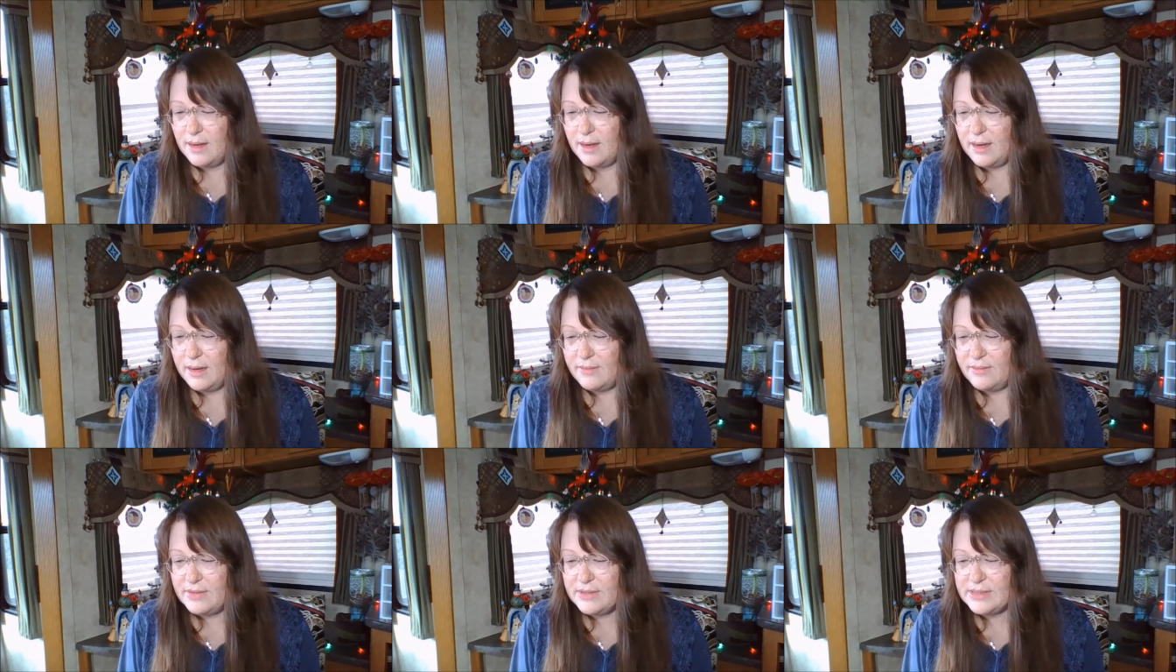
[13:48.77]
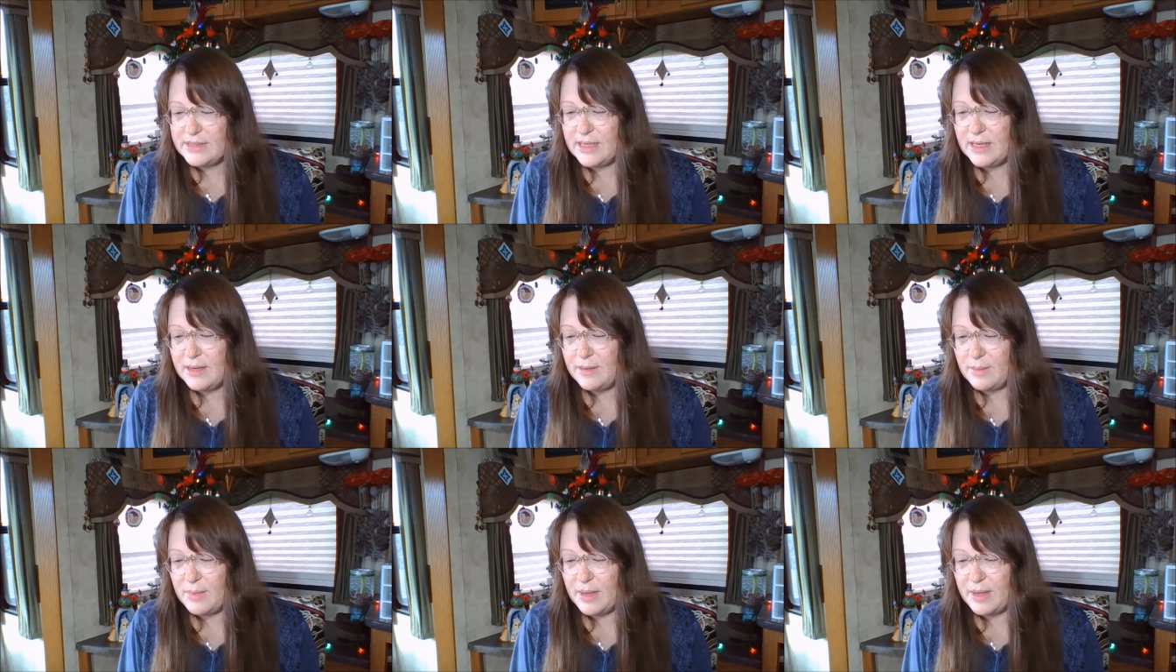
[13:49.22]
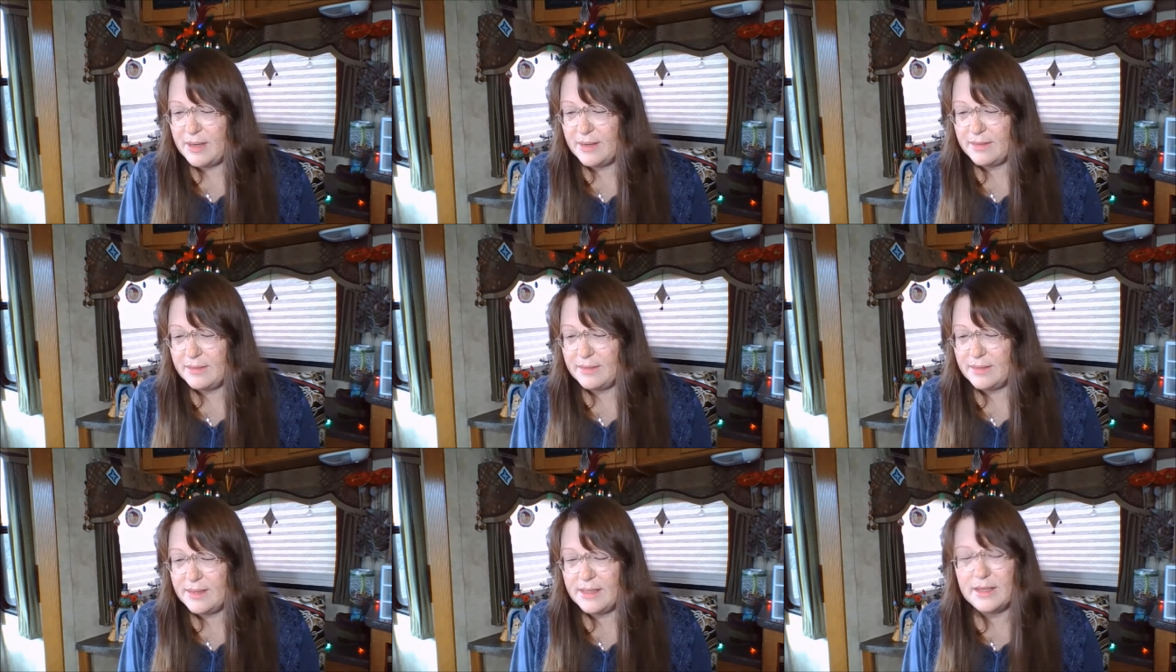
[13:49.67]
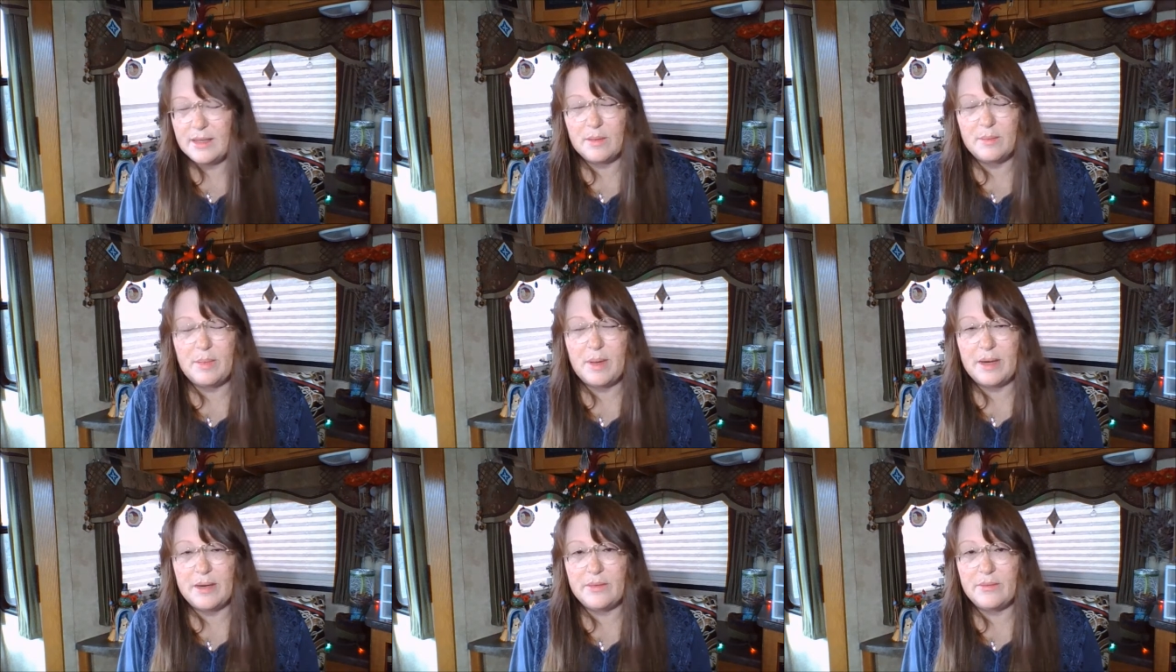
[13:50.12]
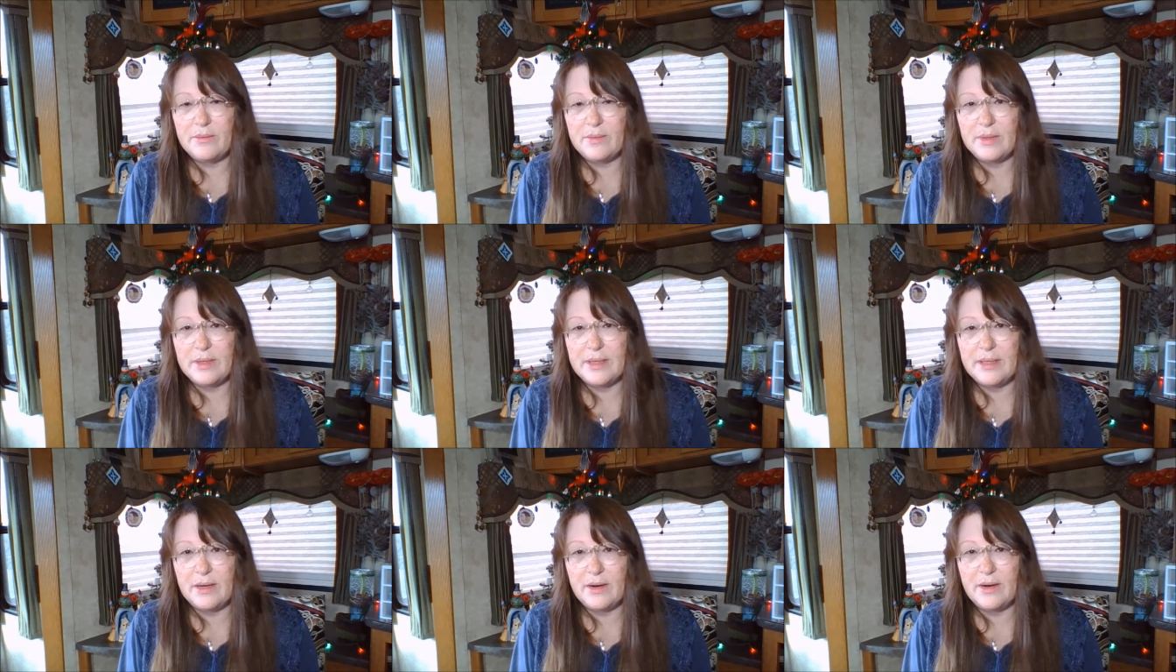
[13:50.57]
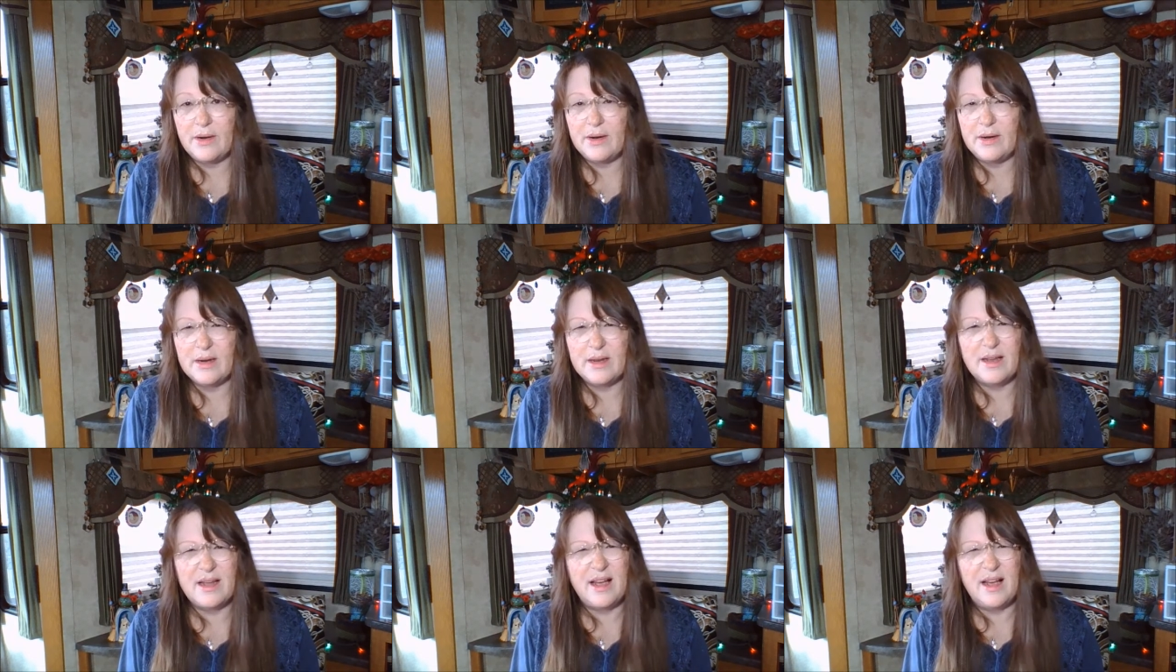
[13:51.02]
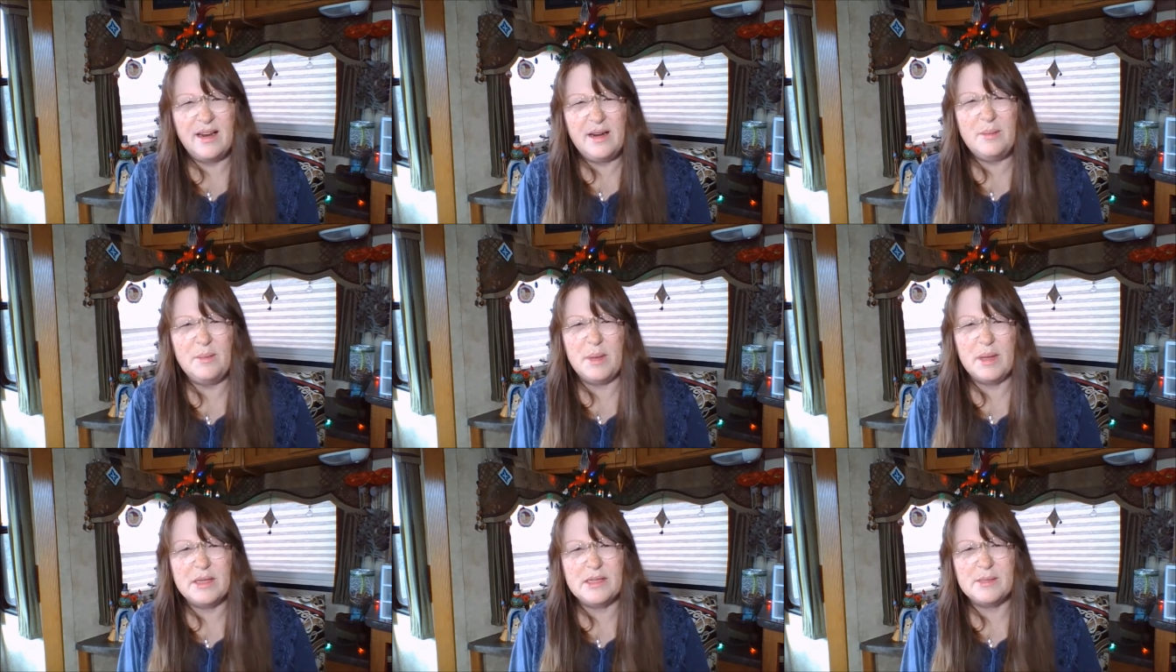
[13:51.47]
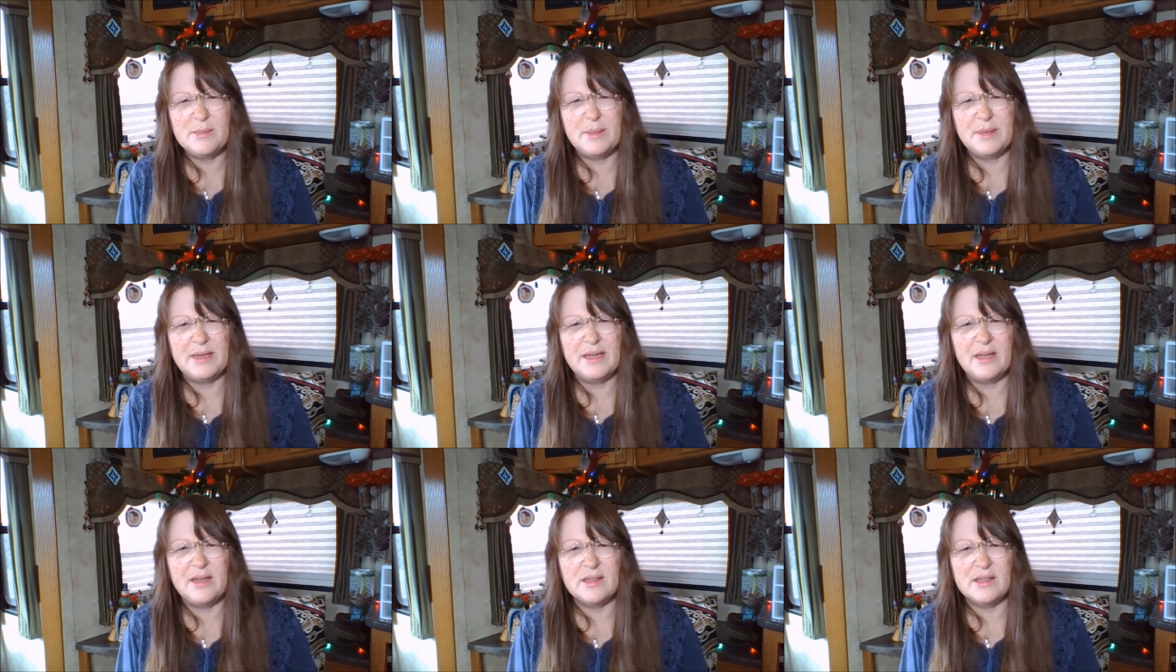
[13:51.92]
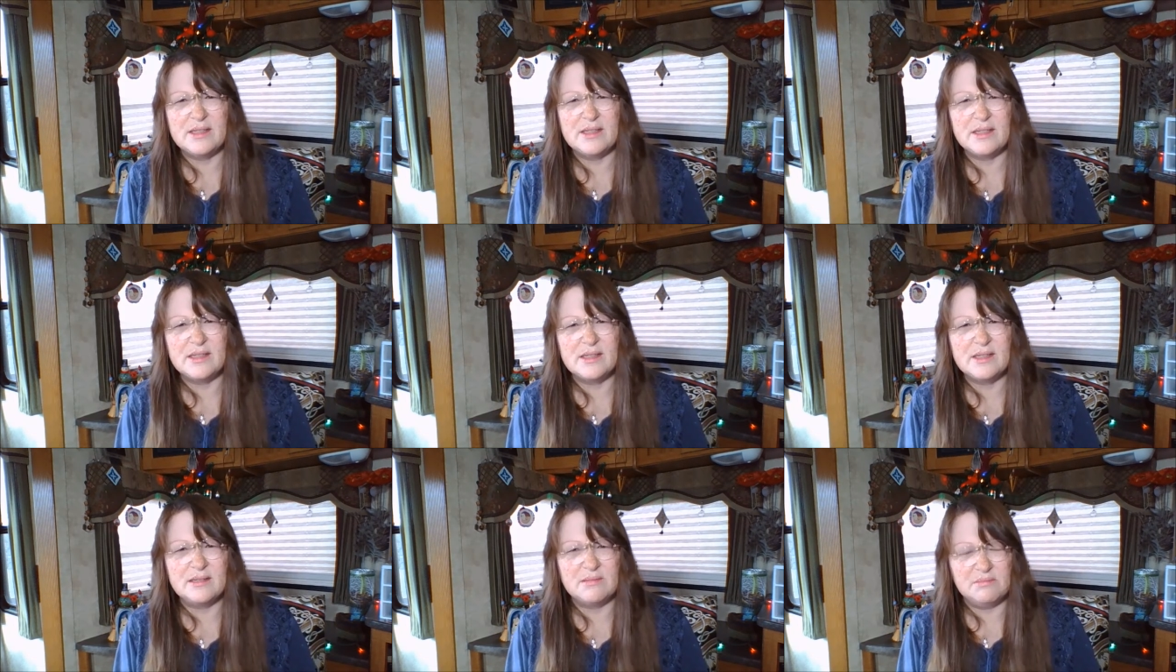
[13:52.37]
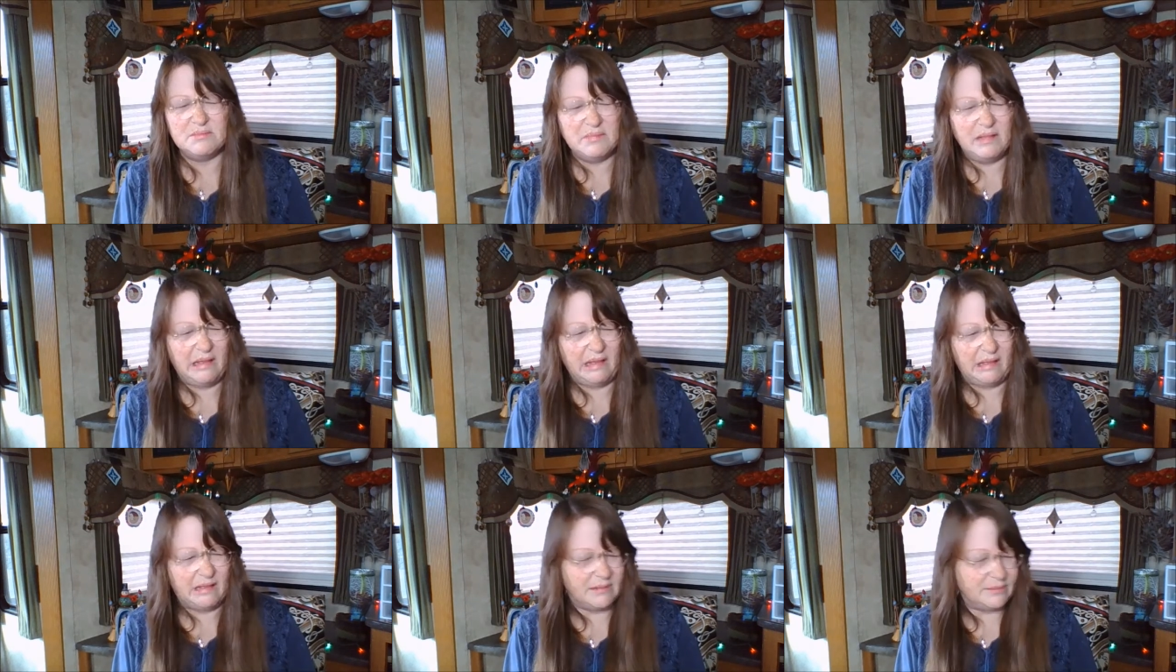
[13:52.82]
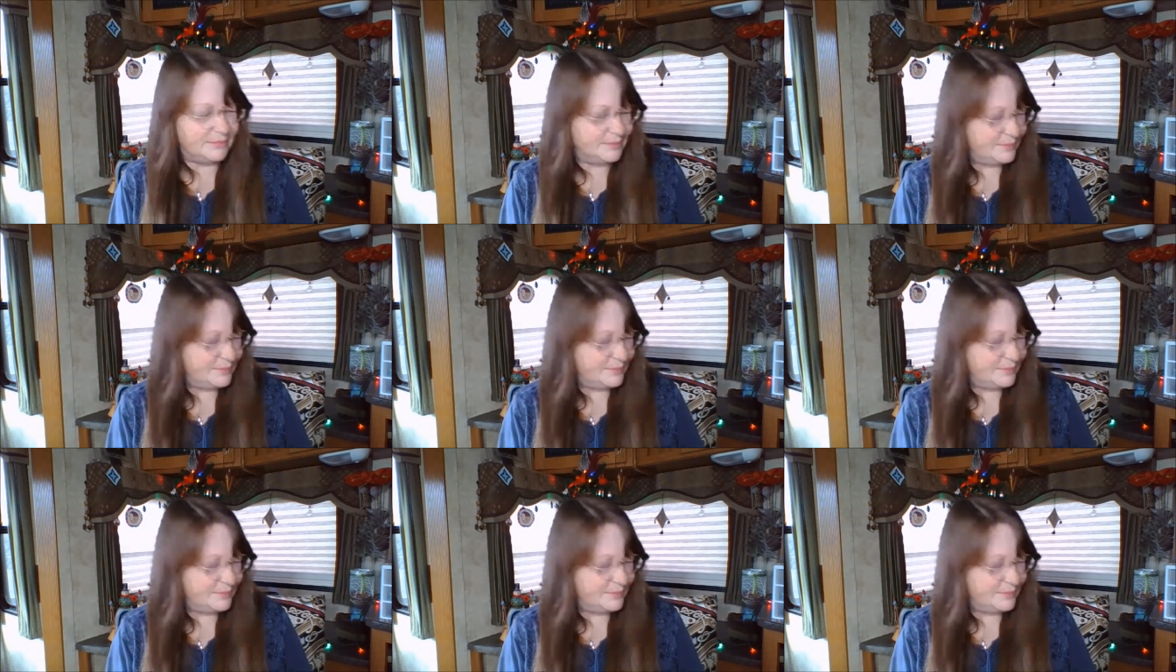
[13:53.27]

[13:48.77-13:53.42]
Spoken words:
every time I think about it really hard, it kind of makes me nauseous. But